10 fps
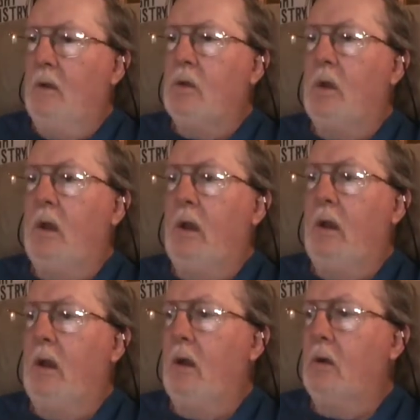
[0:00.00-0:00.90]

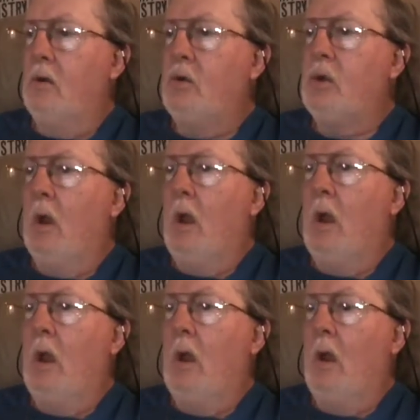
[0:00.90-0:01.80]
See, here's
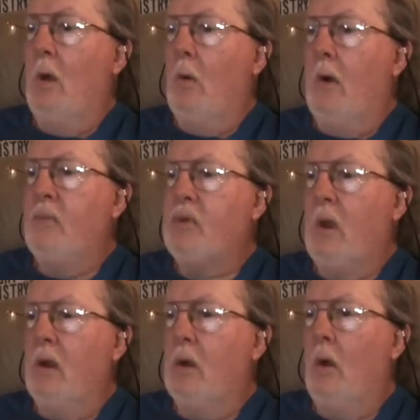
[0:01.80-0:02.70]
a
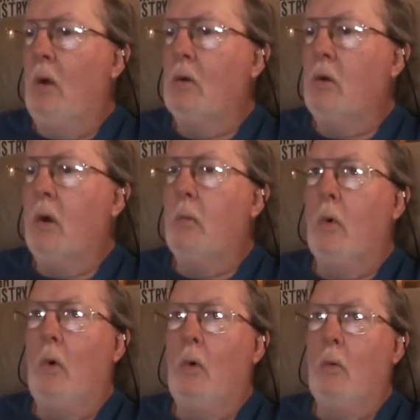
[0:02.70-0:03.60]
website called
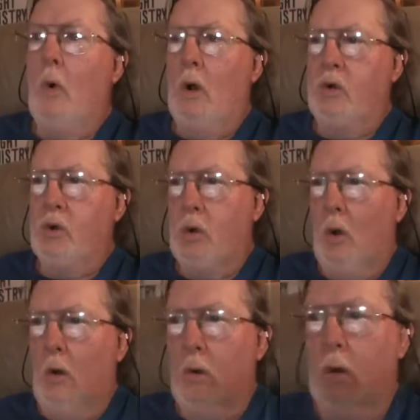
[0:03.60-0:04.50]
Criminal
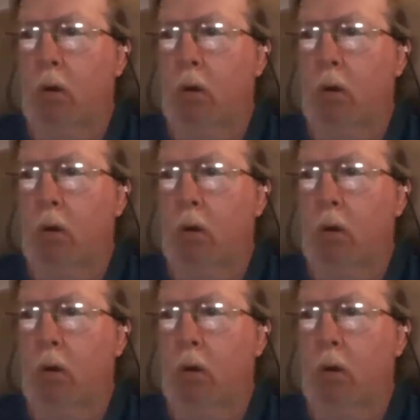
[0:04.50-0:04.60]
Watchdog.